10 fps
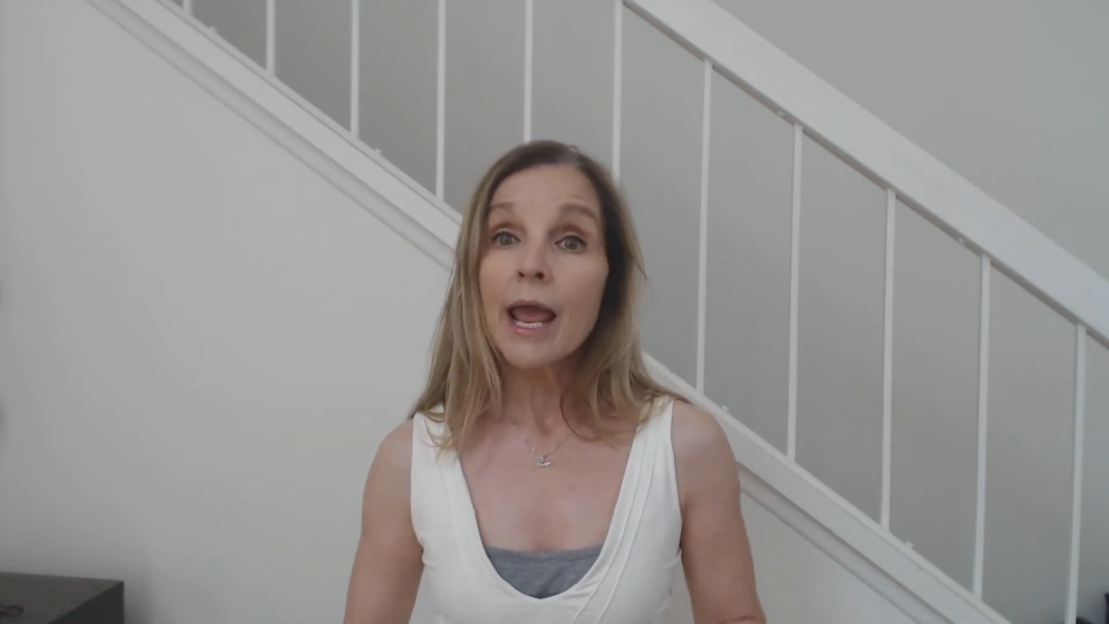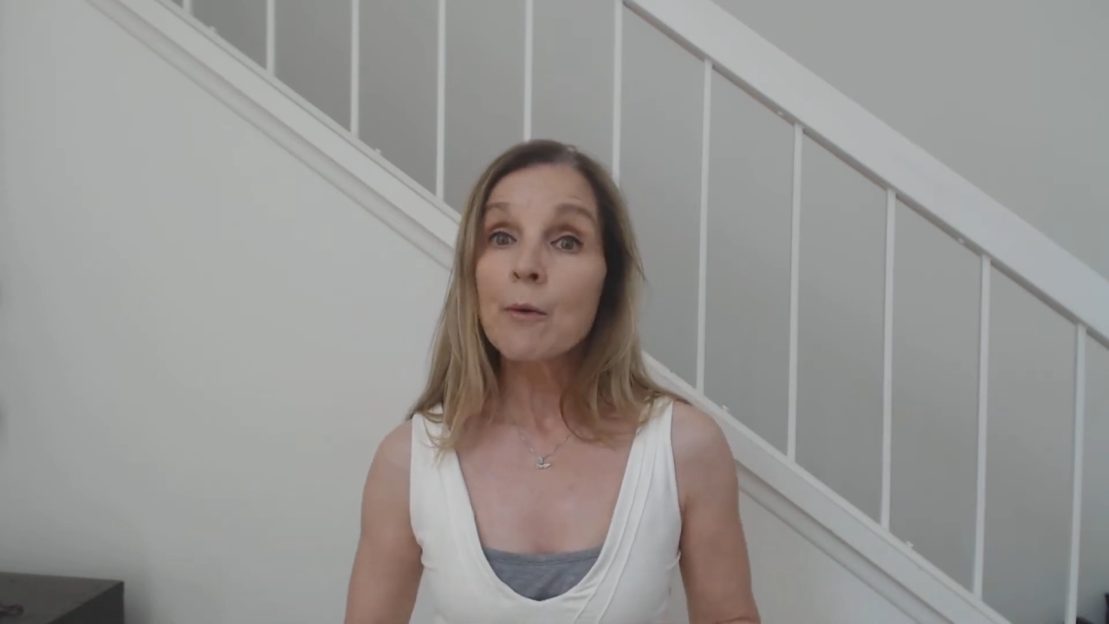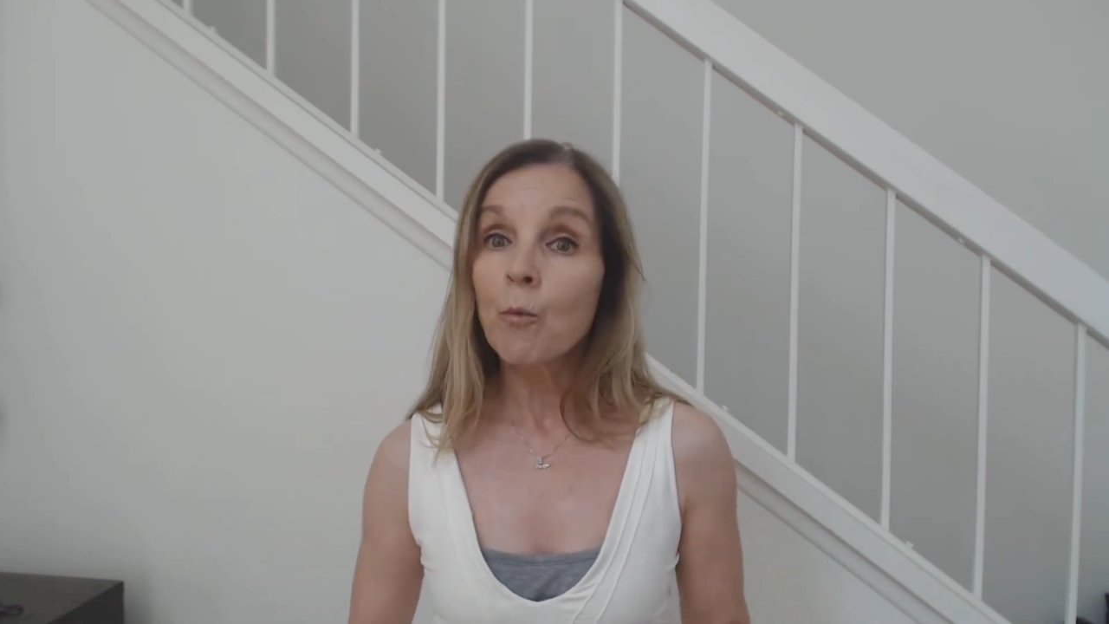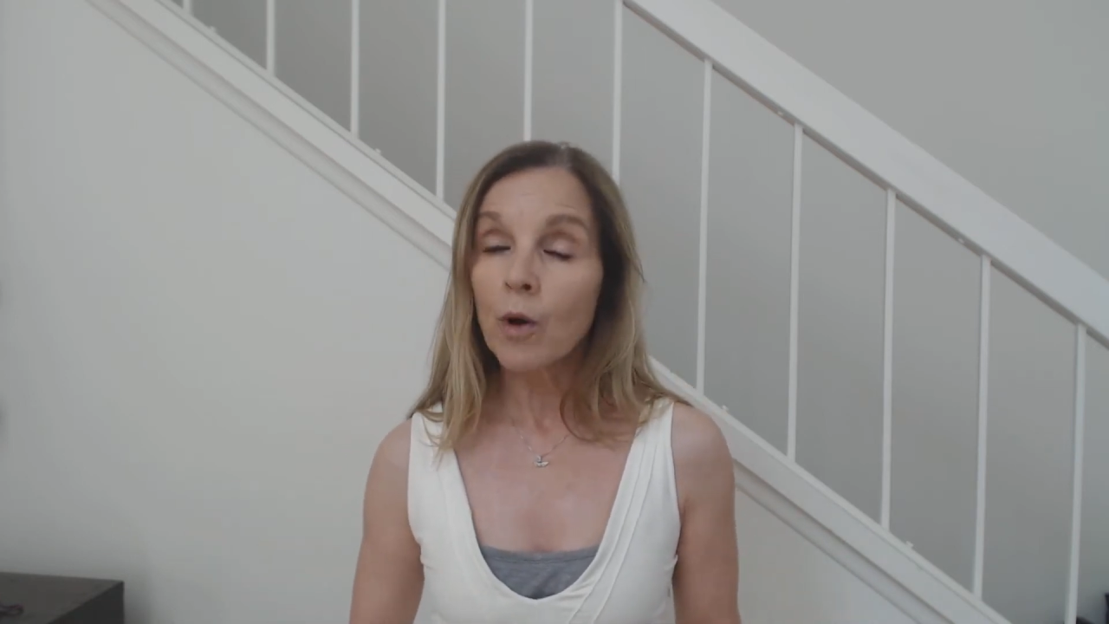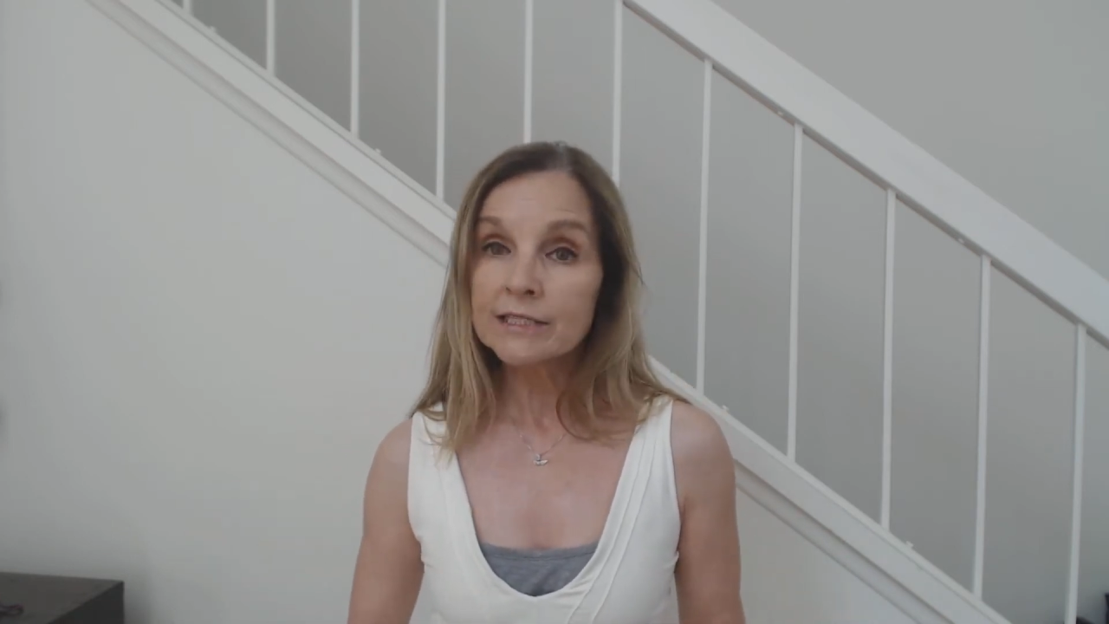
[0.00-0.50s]
and
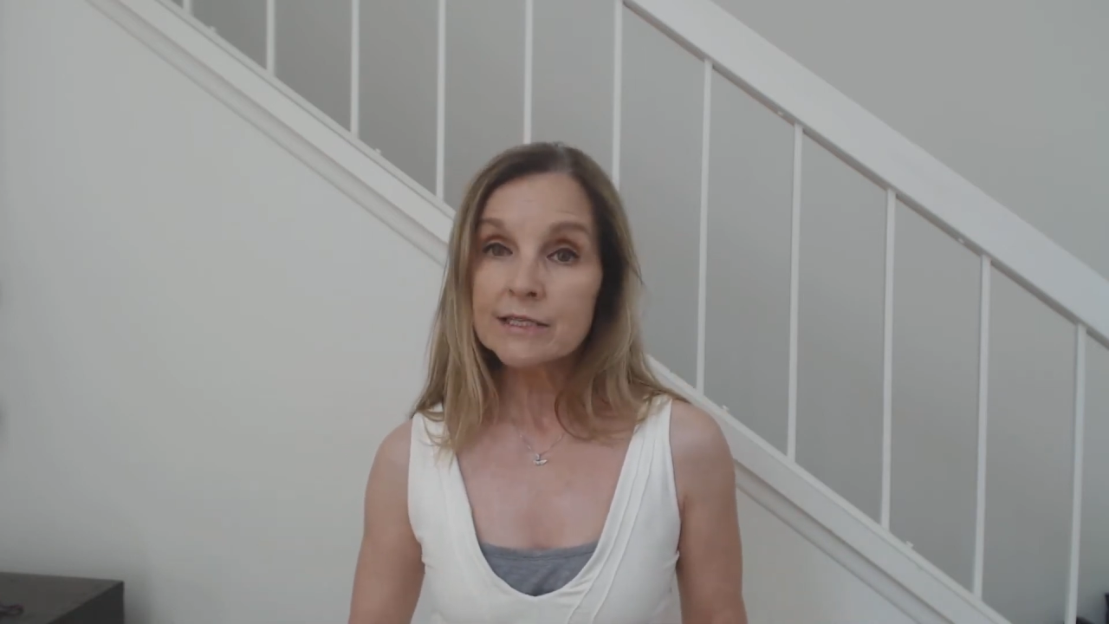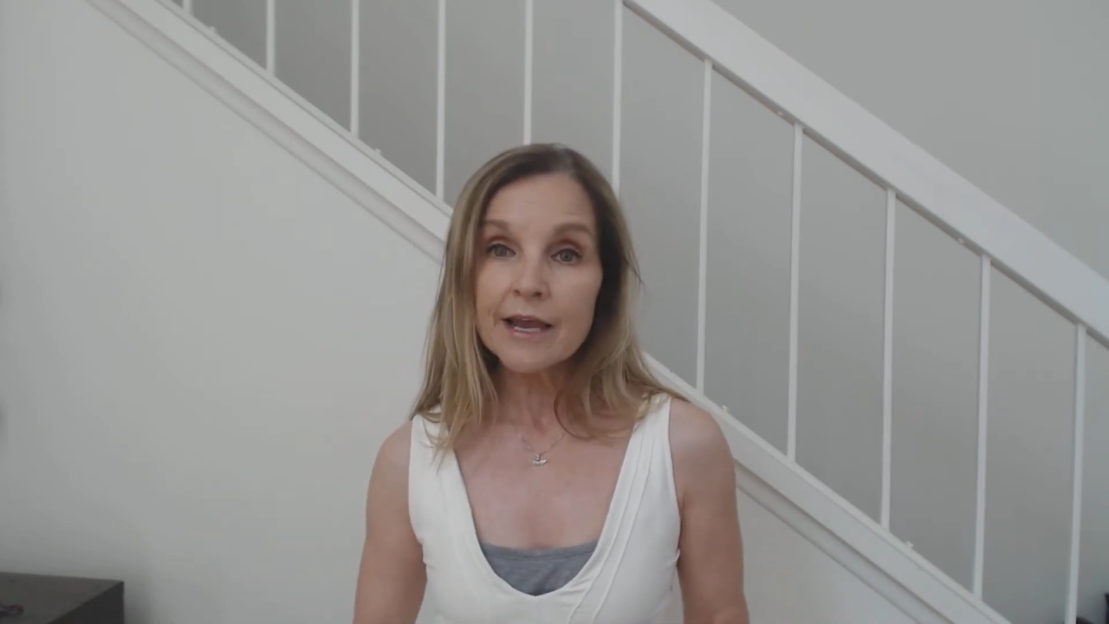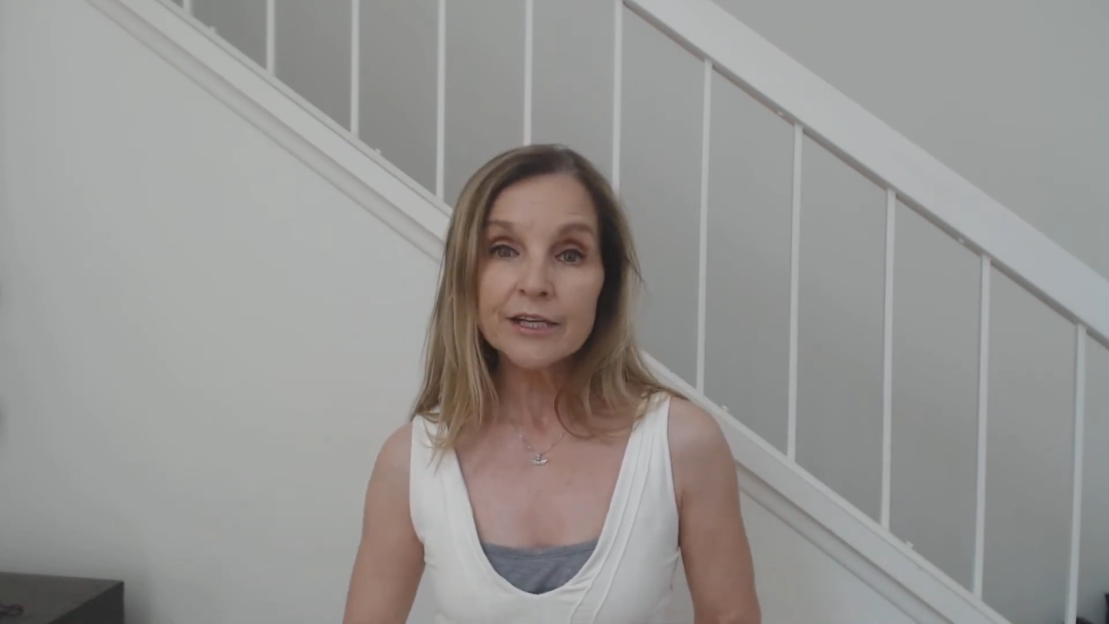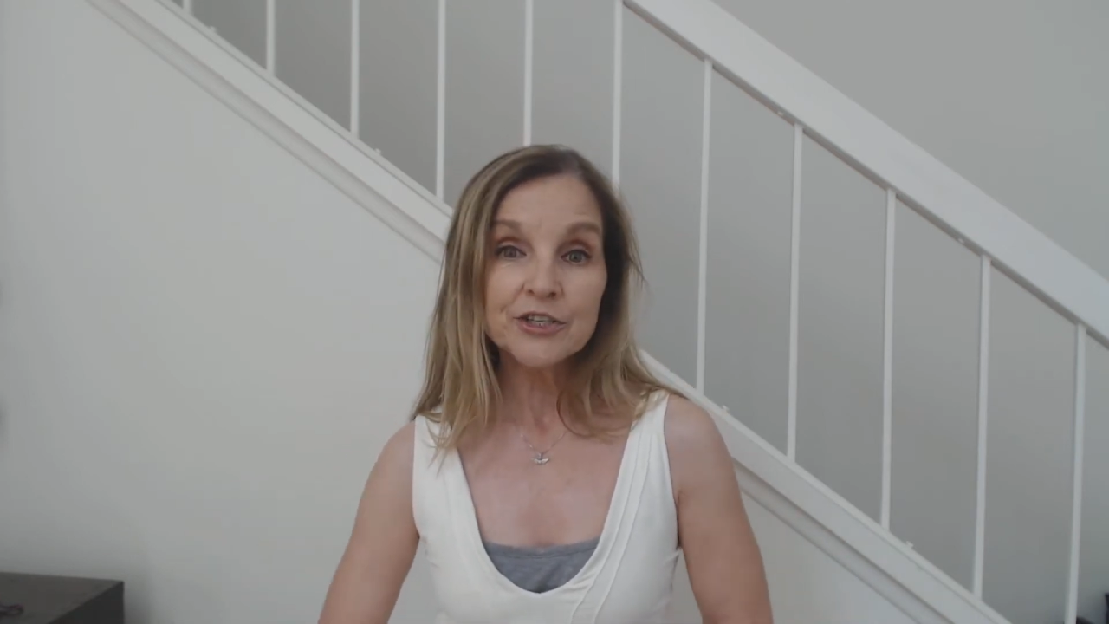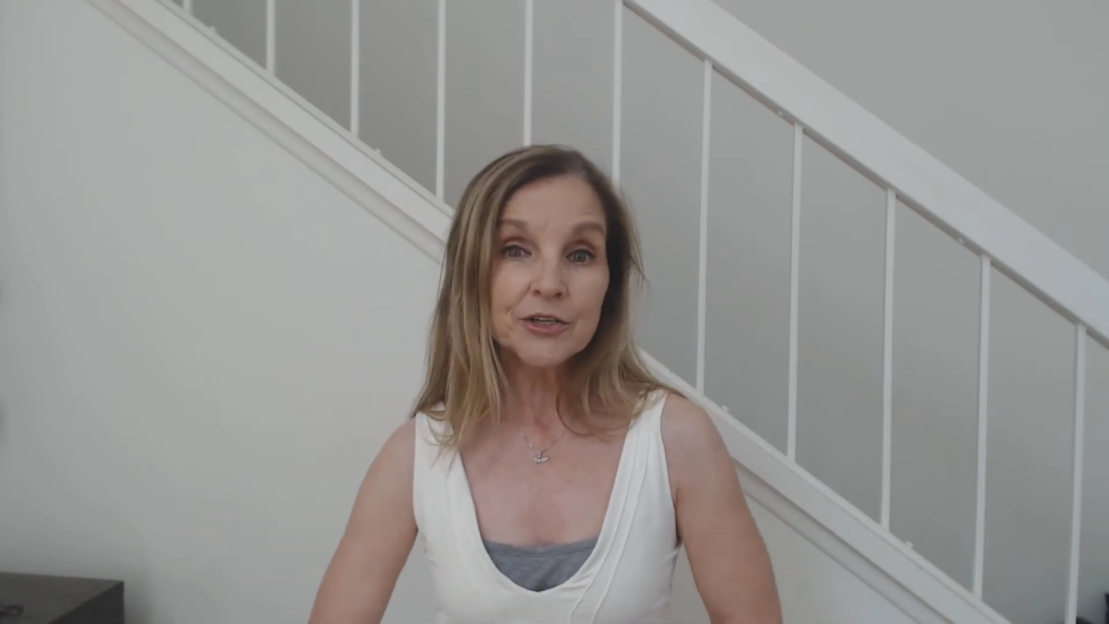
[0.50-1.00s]
once they